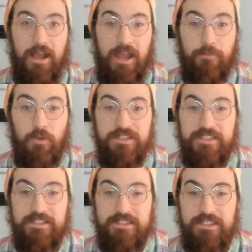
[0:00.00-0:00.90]
I
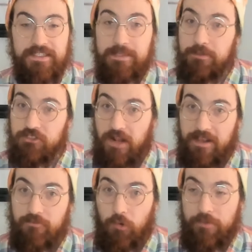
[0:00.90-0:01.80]
wasn't keeping
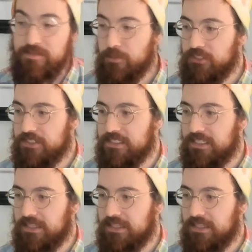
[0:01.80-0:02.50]
track of where I was purchasing